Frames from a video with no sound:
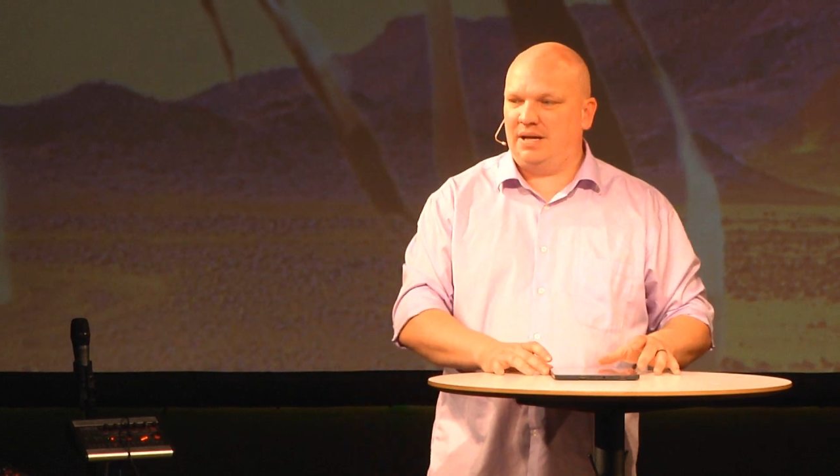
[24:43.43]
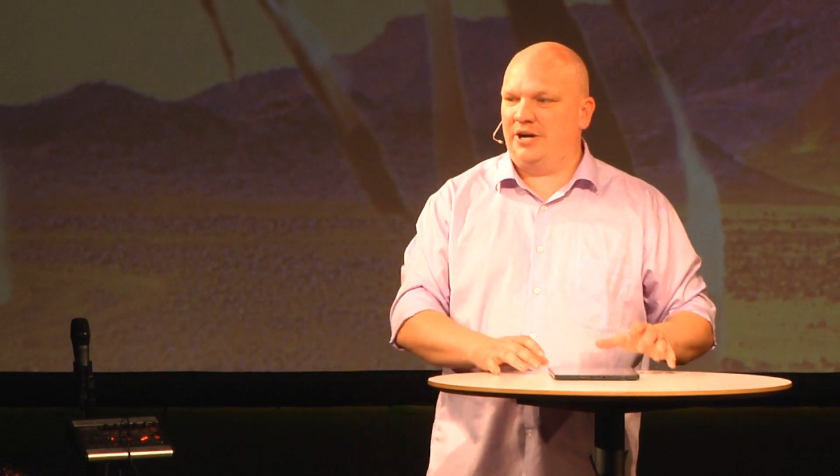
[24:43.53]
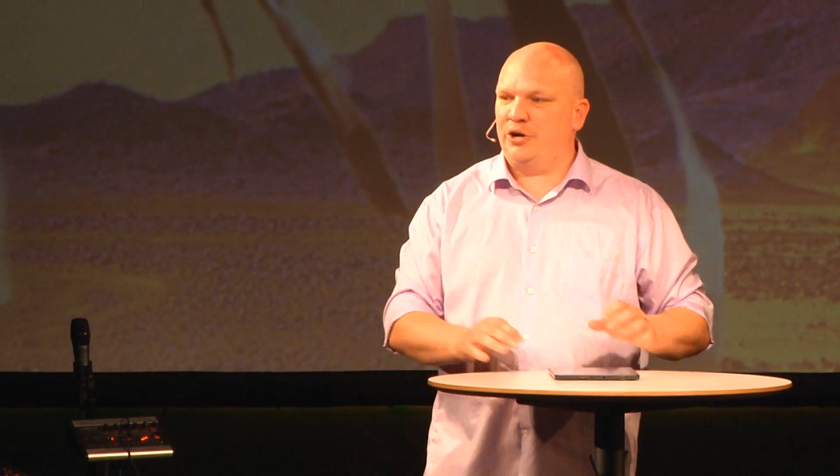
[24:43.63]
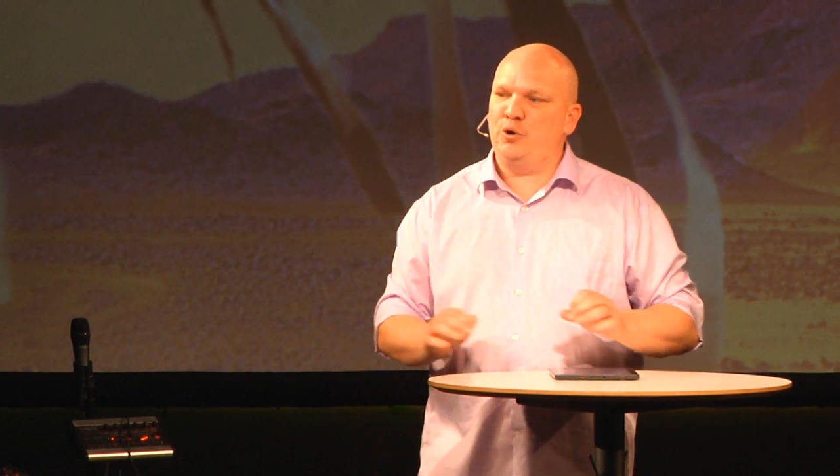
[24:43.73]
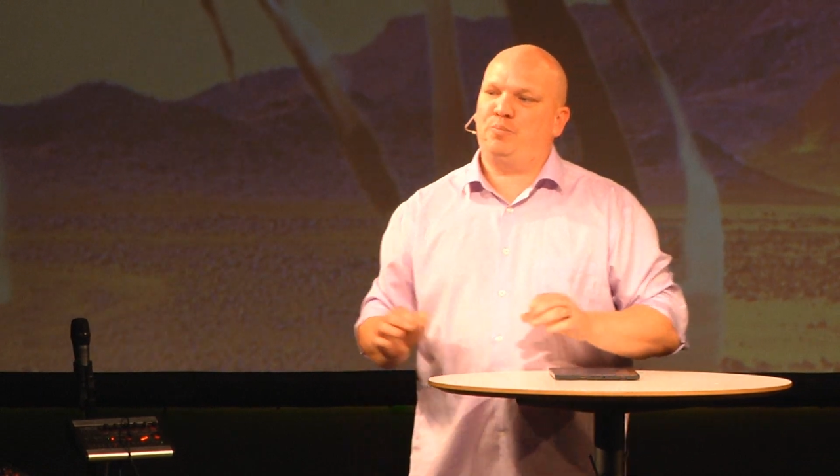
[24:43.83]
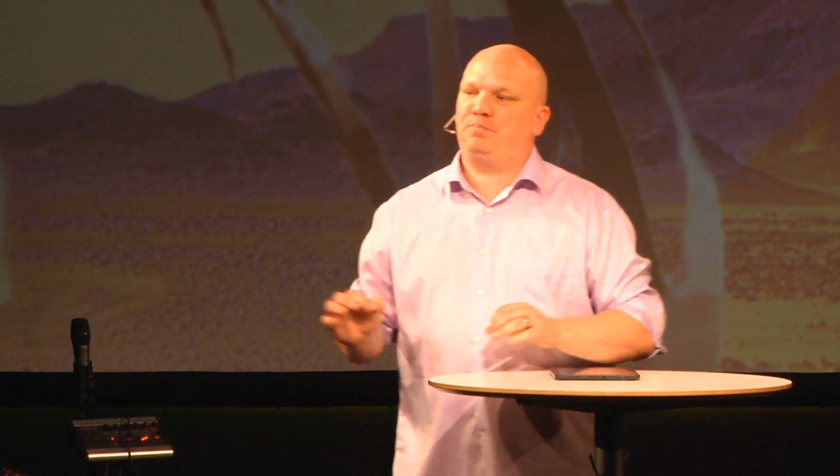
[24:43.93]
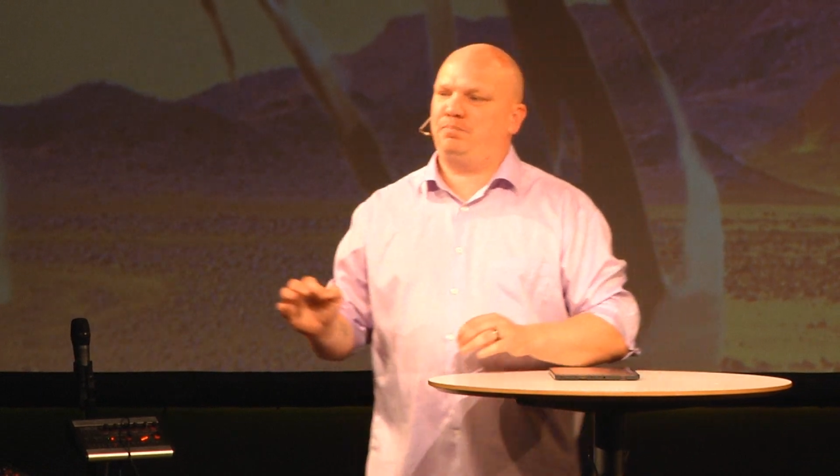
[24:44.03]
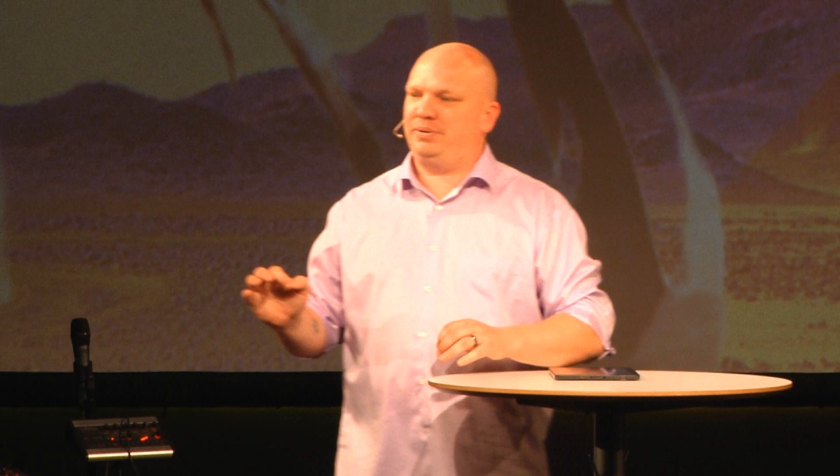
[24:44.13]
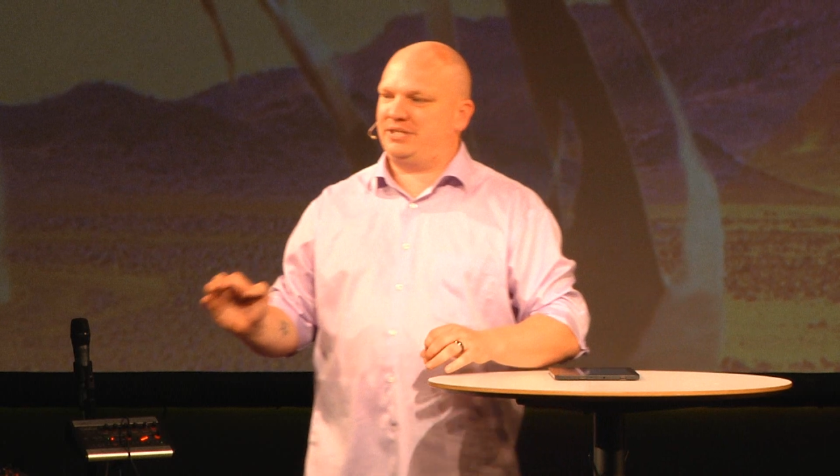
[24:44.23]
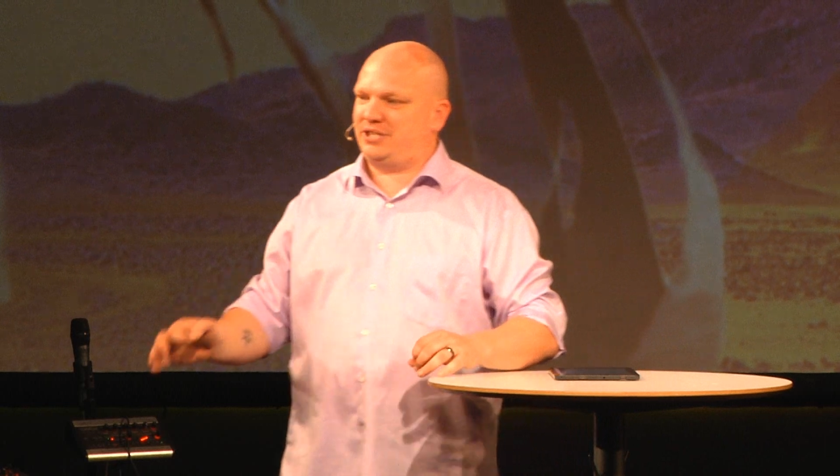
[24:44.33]
and a new
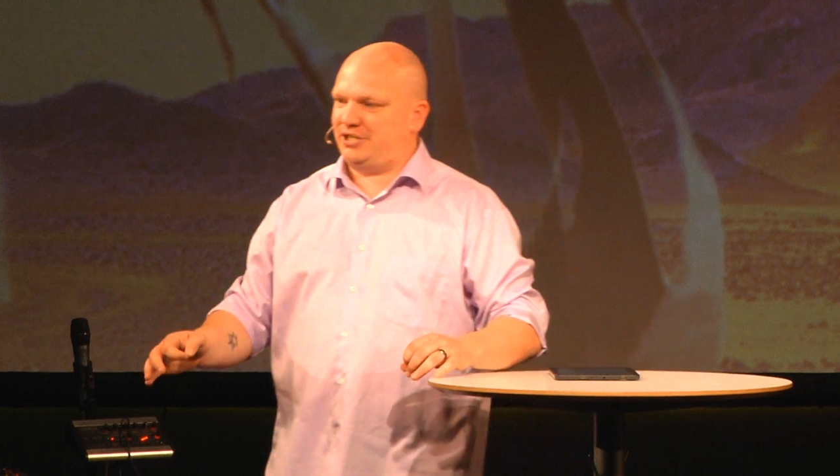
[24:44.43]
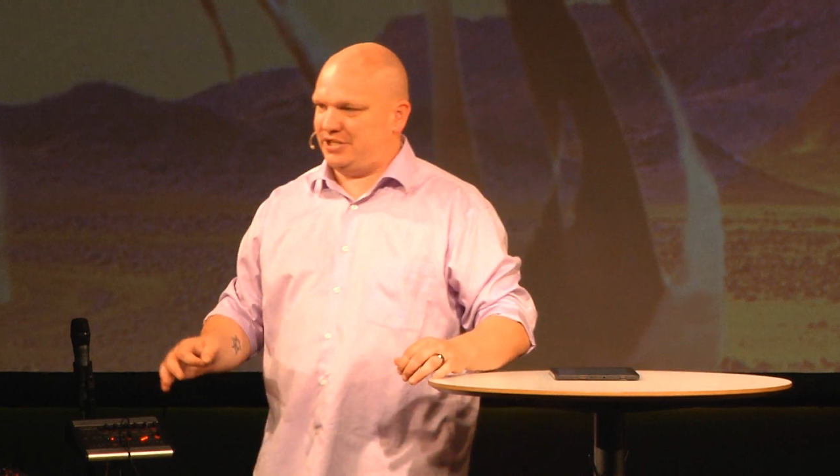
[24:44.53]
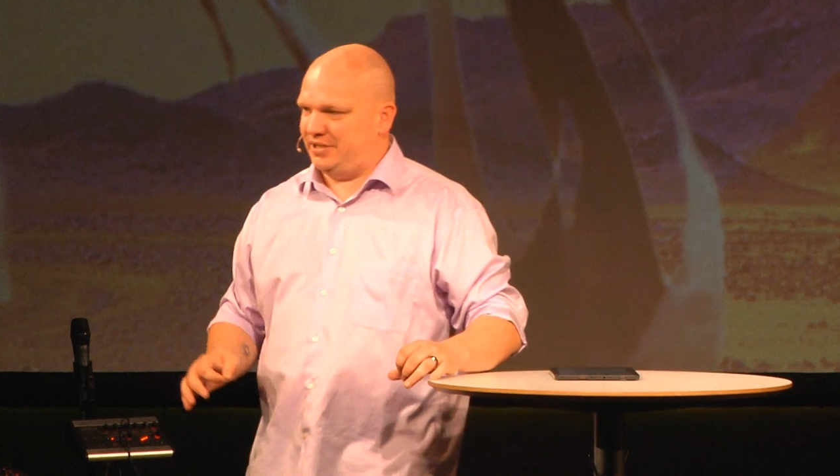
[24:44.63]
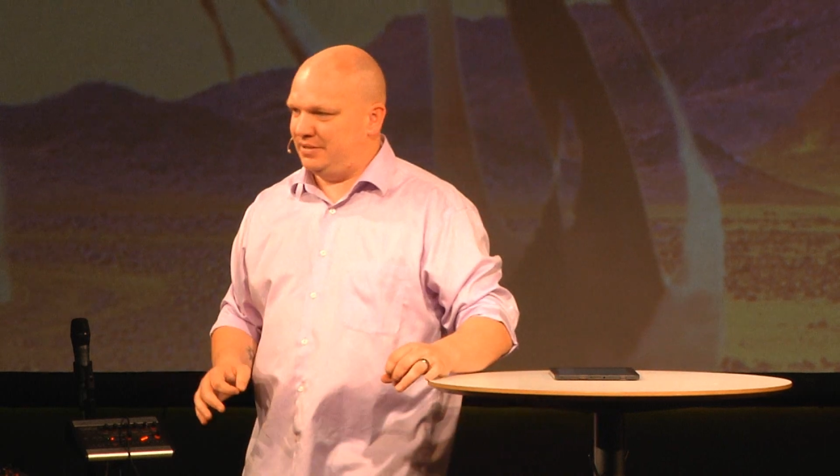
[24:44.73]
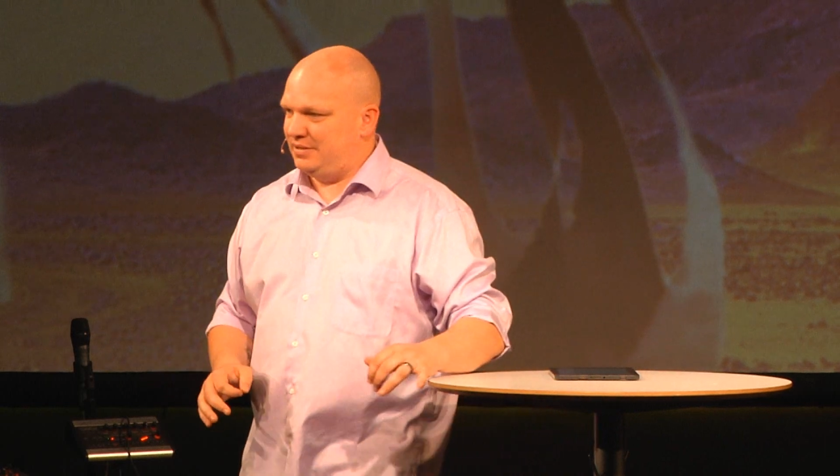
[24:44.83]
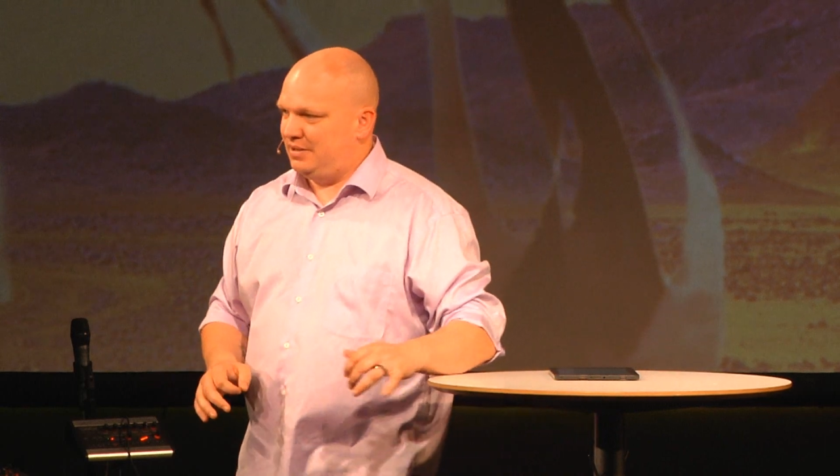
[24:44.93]
position